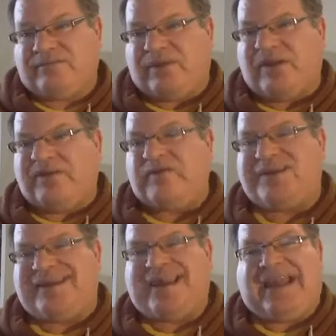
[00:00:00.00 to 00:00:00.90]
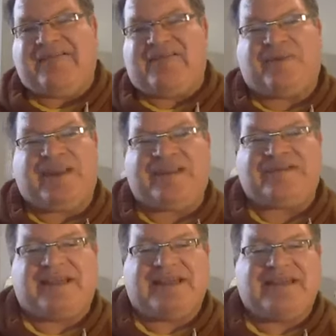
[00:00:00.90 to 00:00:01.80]
part of what they have to pay
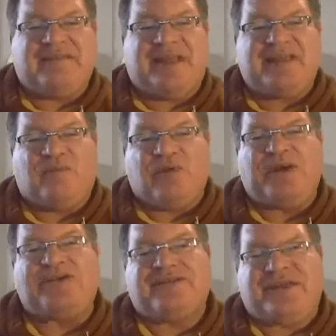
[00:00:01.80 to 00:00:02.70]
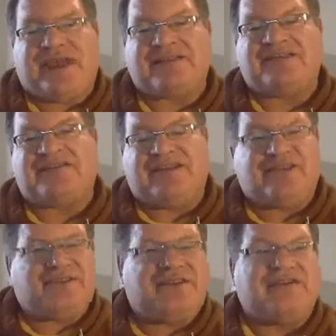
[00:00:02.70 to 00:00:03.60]
is they need to pay the mortgage, the taxes, the
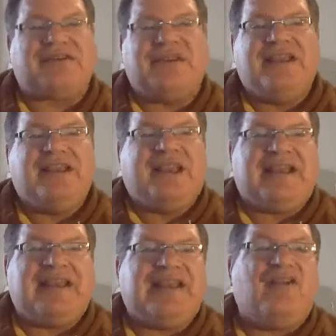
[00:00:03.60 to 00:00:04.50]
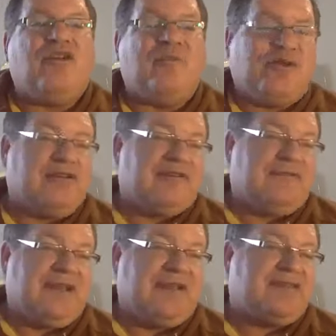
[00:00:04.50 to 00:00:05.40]
insurance, and any homeowner's
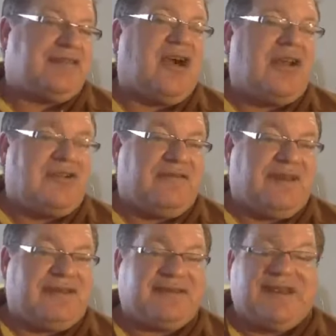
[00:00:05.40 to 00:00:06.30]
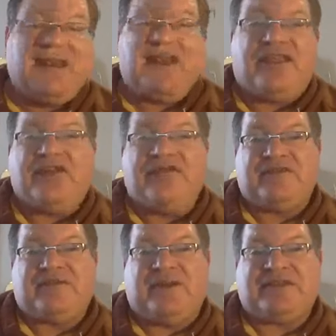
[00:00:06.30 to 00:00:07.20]
fees or condo fees. They're
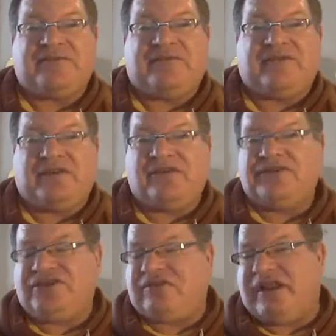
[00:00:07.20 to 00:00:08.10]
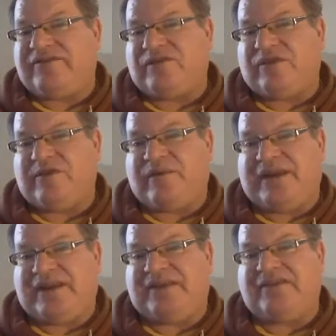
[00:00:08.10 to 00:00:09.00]
responsible for those. You don't have to worry about
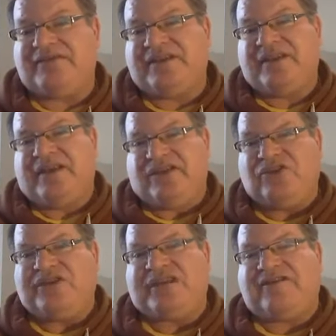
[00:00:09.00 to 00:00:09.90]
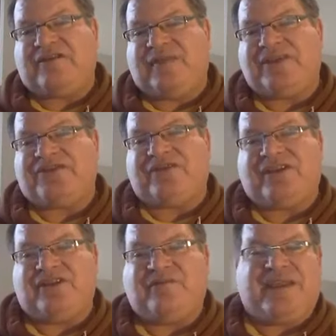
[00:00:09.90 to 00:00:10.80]
any of those. You just have to make sure
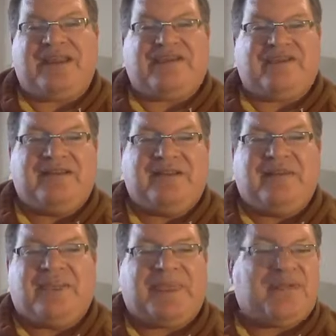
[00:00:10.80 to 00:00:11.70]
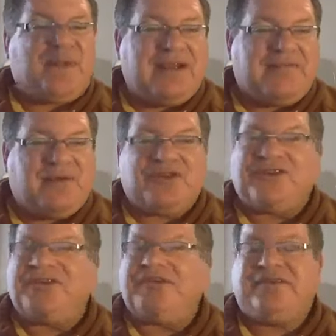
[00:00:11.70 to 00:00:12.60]
that you pay the rent
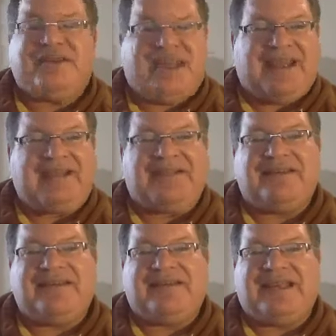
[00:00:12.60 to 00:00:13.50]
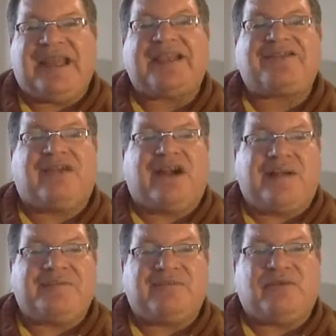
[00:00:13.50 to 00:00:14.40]
portion and the extra
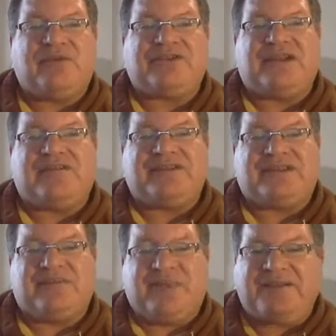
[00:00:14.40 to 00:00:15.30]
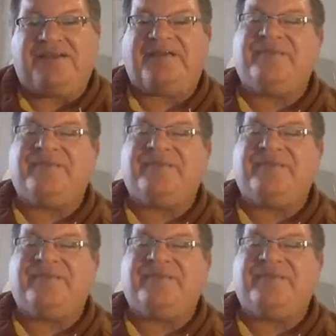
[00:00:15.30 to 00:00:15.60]
option portion every single month